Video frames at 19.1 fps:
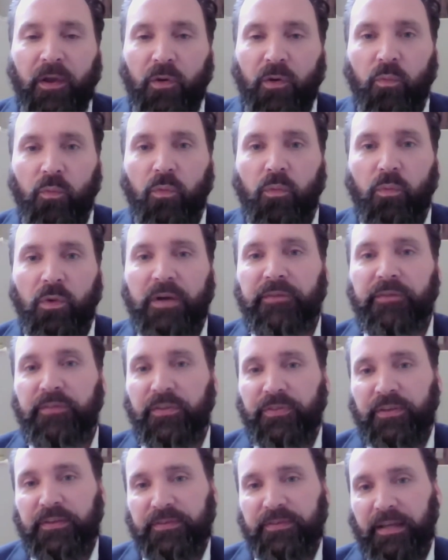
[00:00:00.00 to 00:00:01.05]
One of the
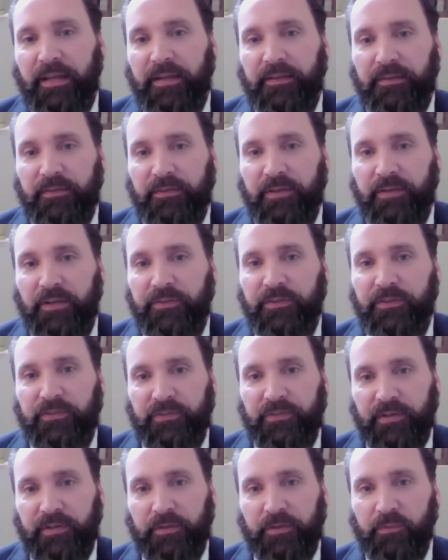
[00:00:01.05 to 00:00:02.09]
things that doesn't
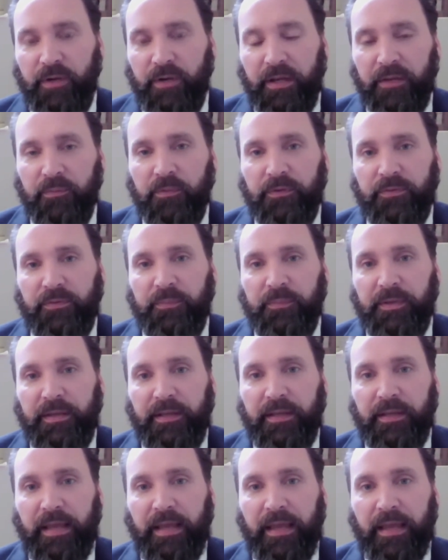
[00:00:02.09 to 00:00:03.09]
sit right with me,